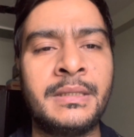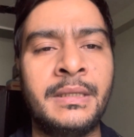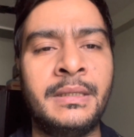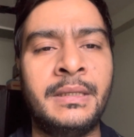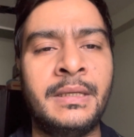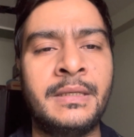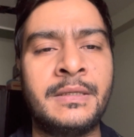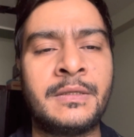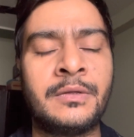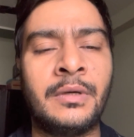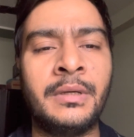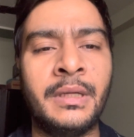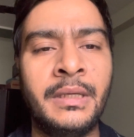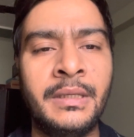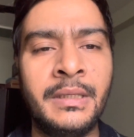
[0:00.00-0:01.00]
It is
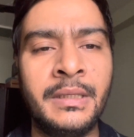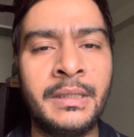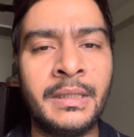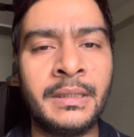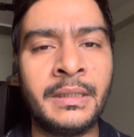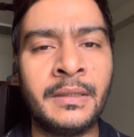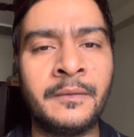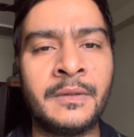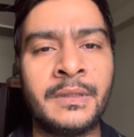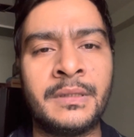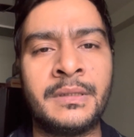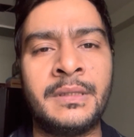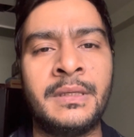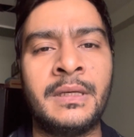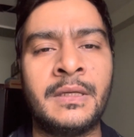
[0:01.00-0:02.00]
not integrated with the
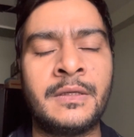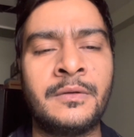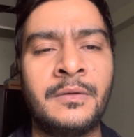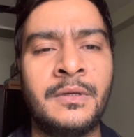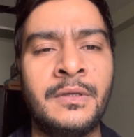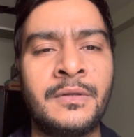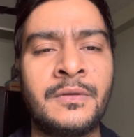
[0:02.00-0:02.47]
Jira story.